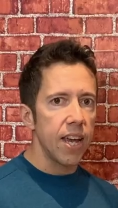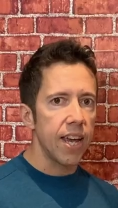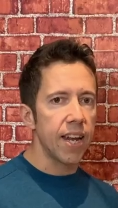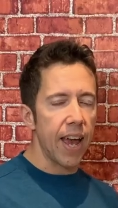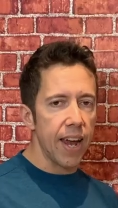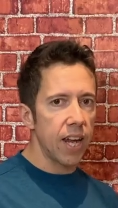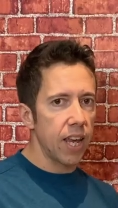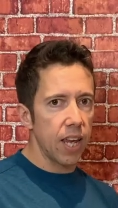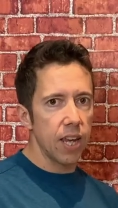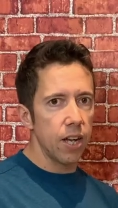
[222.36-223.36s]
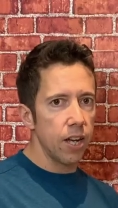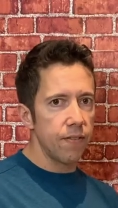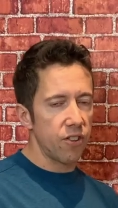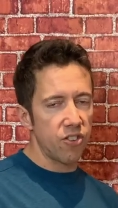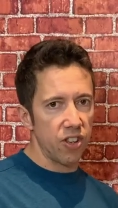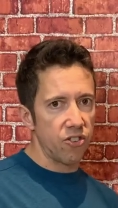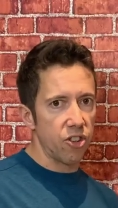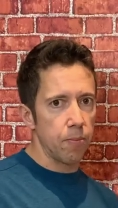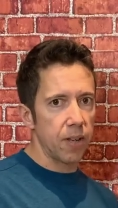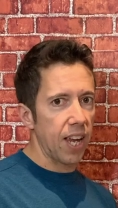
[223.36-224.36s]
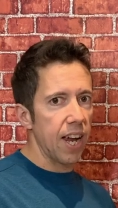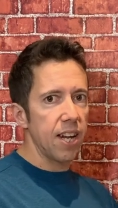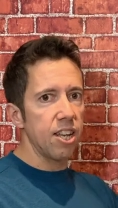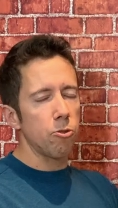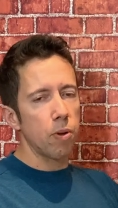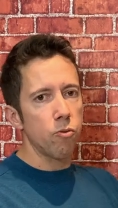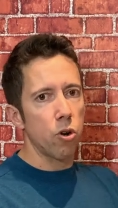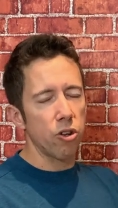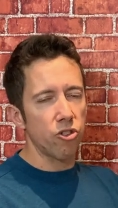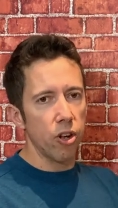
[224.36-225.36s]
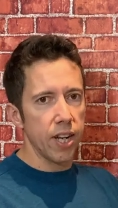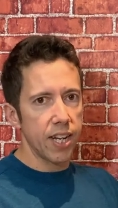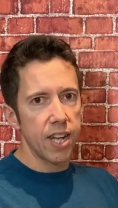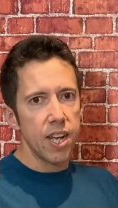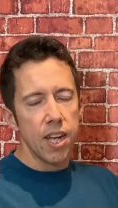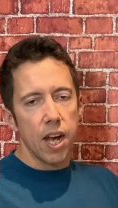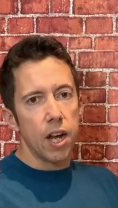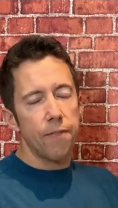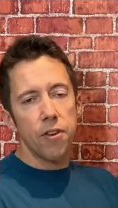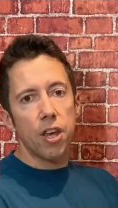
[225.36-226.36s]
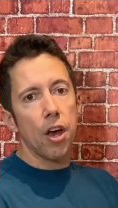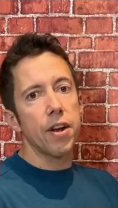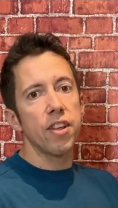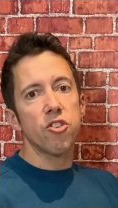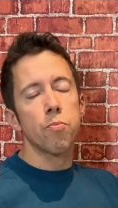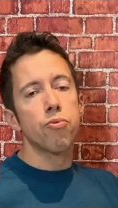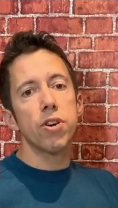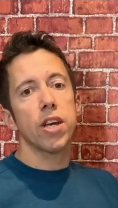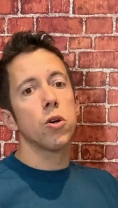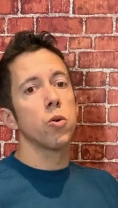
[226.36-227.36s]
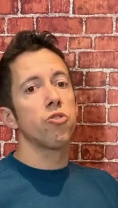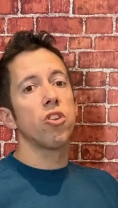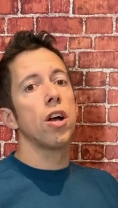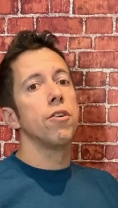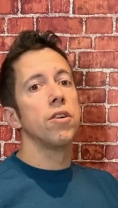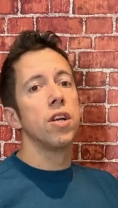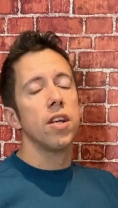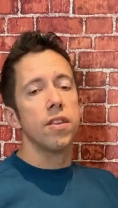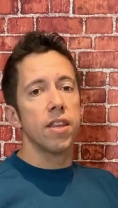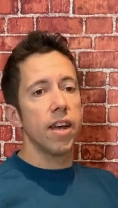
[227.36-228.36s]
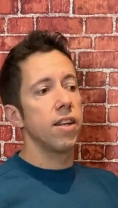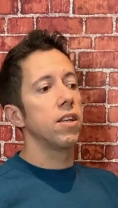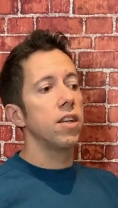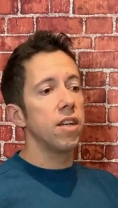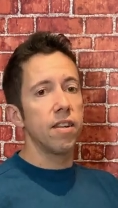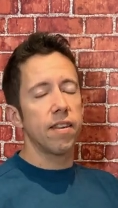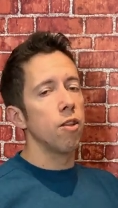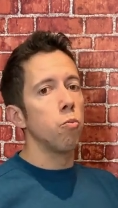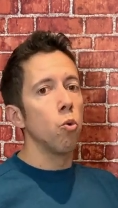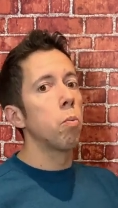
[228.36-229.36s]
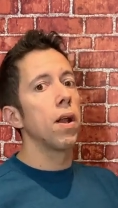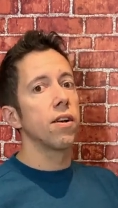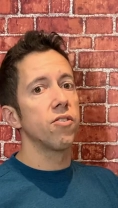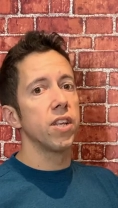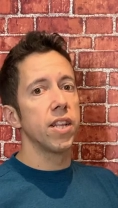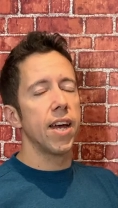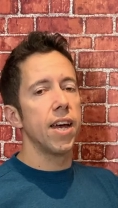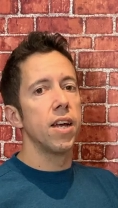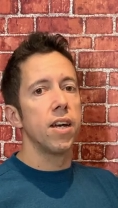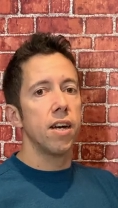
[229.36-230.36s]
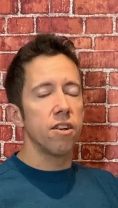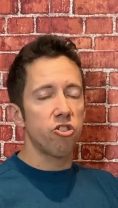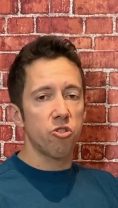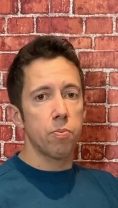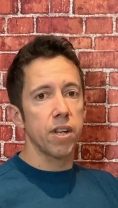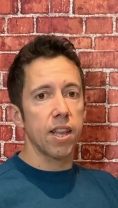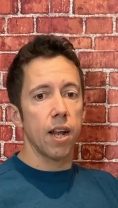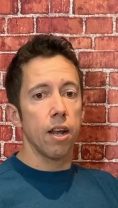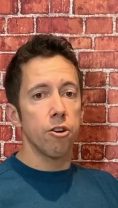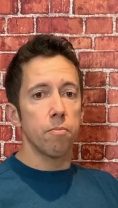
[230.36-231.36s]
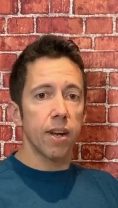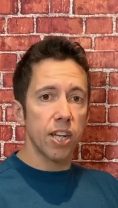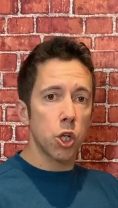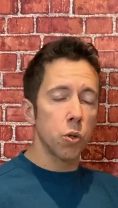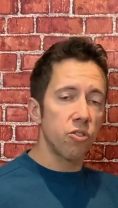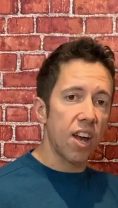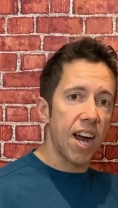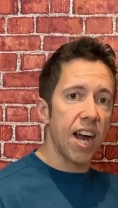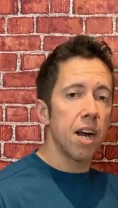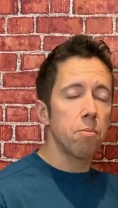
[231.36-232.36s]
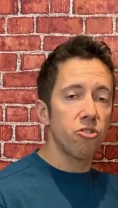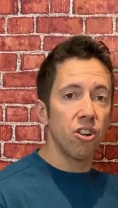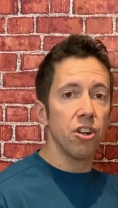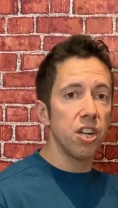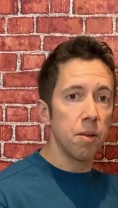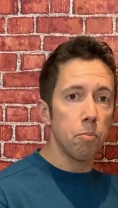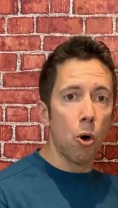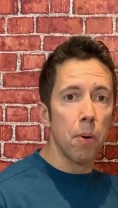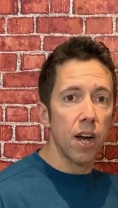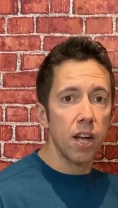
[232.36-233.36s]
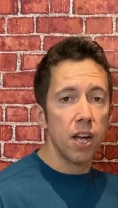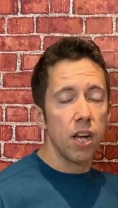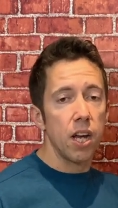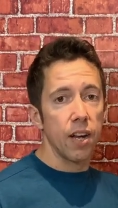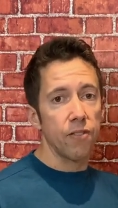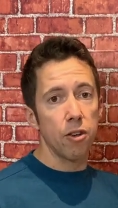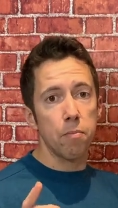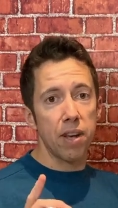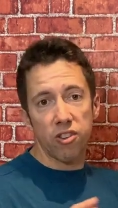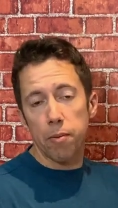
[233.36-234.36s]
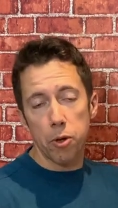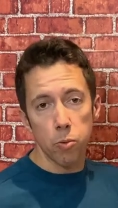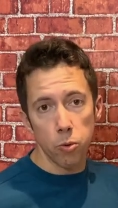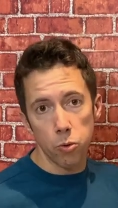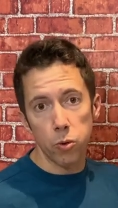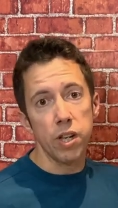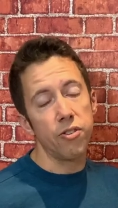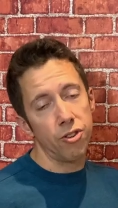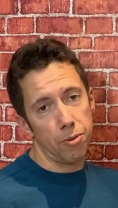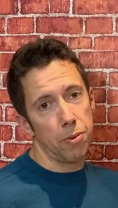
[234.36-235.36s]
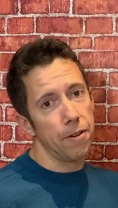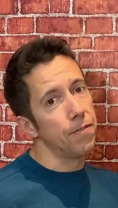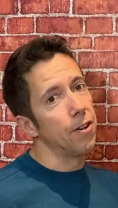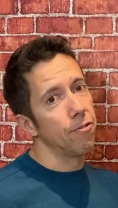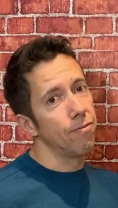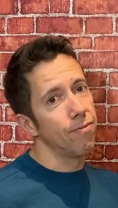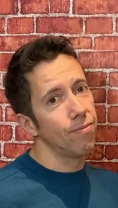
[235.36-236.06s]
in any of the system, okay? It needs to be rock solid. And if you're going into brick or stone, then you need to get the wall plugs in there and spread that load. Make sure it's absolutely bomber. And if you mess up your wall, it's not my fault.